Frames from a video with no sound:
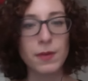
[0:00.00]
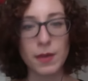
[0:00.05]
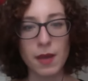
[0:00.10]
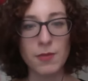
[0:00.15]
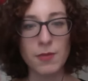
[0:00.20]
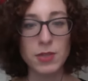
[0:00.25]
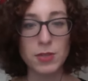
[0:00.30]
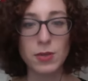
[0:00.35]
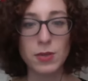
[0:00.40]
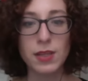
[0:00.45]

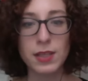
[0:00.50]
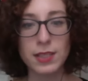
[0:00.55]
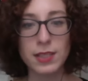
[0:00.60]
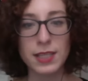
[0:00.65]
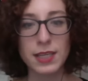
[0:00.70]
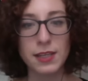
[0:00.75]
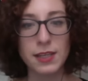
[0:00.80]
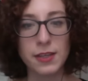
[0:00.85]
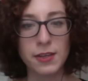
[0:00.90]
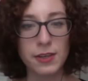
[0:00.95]
doing the
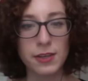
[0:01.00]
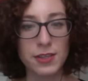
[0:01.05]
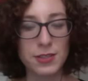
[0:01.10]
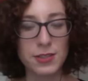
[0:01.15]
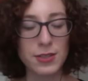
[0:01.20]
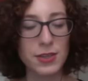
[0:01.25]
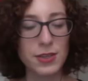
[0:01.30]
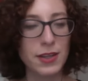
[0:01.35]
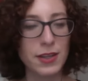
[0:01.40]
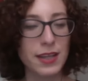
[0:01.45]
Singularity
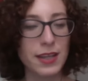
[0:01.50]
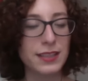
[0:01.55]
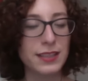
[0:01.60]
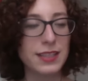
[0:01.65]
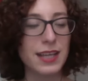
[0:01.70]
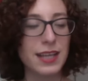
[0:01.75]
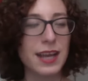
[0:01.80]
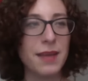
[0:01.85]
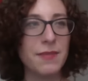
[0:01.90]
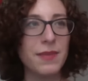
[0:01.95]
Circle at the
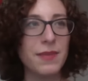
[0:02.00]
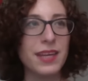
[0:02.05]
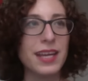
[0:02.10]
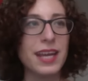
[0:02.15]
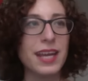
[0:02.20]
time,